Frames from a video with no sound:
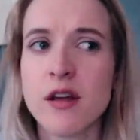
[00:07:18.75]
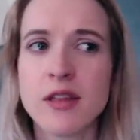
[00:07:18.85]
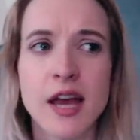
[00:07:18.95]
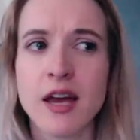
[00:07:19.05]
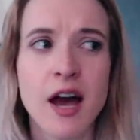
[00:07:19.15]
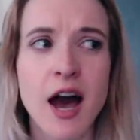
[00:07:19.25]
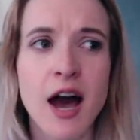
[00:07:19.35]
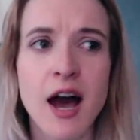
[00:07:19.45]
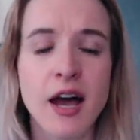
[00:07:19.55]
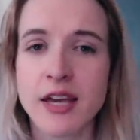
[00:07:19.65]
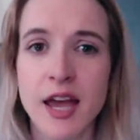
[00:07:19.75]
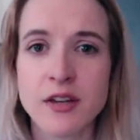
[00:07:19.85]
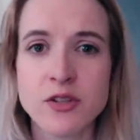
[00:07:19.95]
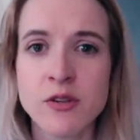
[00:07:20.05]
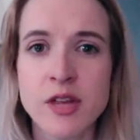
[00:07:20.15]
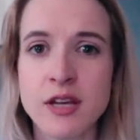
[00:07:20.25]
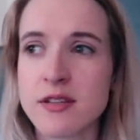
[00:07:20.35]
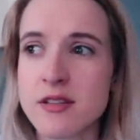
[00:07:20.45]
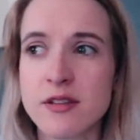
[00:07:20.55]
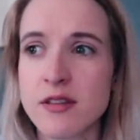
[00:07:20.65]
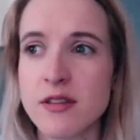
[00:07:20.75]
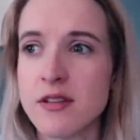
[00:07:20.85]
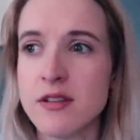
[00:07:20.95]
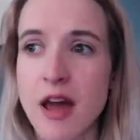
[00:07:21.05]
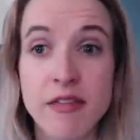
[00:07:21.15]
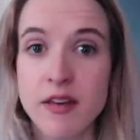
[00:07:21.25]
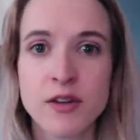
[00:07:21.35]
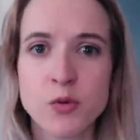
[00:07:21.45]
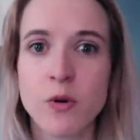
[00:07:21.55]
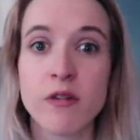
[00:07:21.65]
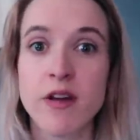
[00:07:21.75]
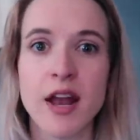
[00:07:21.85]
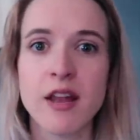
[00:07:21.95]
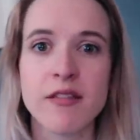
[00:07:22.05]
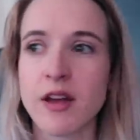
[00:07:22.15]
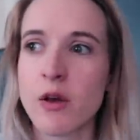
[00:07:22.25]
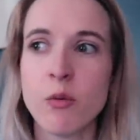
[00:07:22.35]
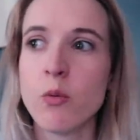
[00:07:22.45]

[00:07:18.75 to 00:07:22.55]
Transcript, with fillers: like I can't do this nothing is worth anything.